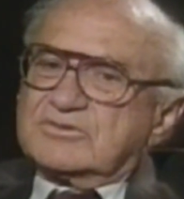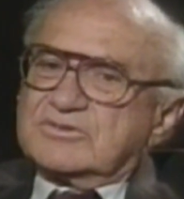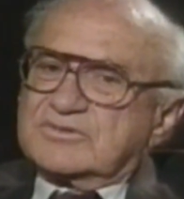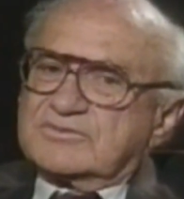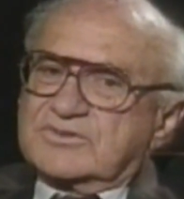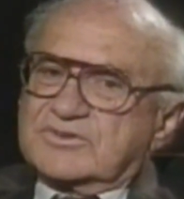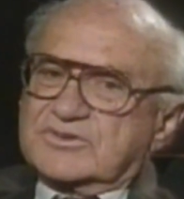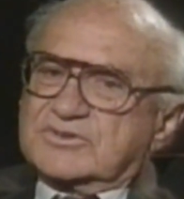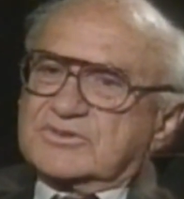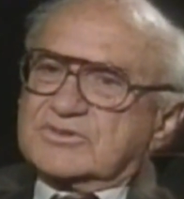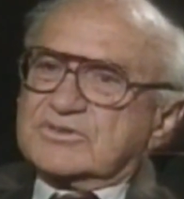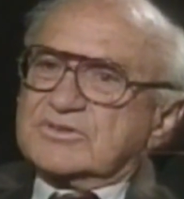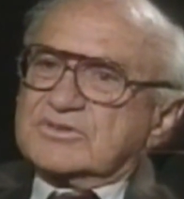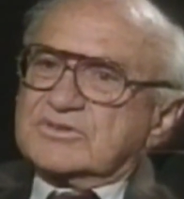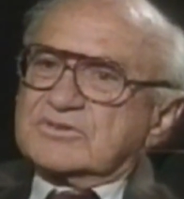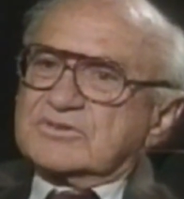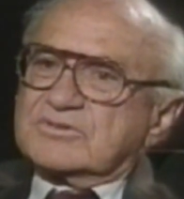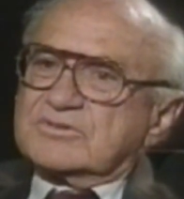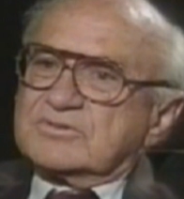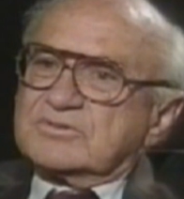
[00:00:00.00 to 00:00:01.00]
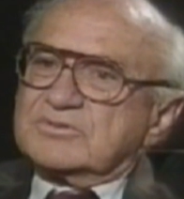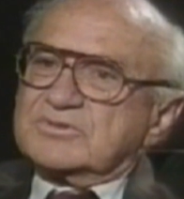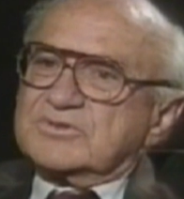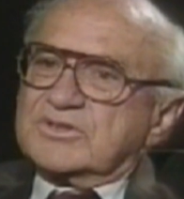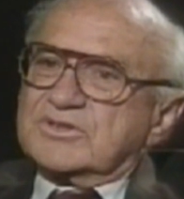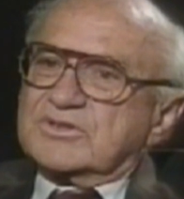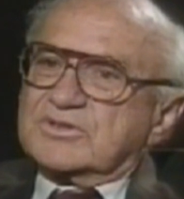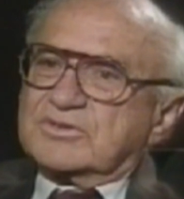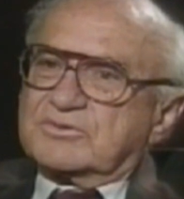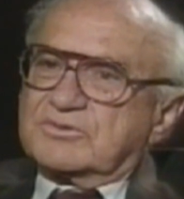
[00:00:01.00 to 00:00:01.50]
of us who
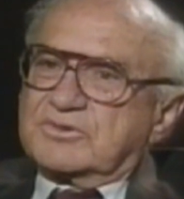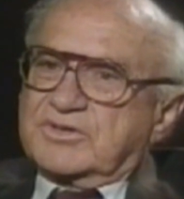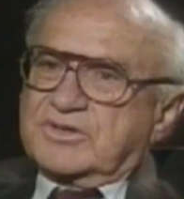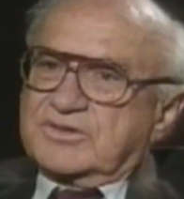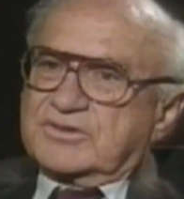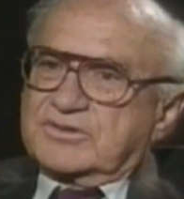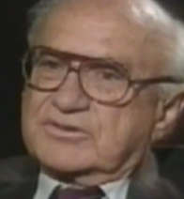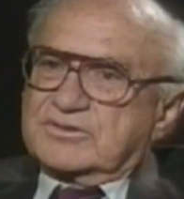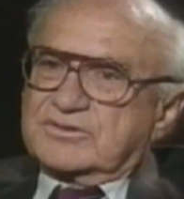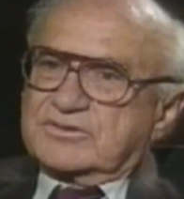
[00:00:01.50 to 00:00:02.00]
didn't agree,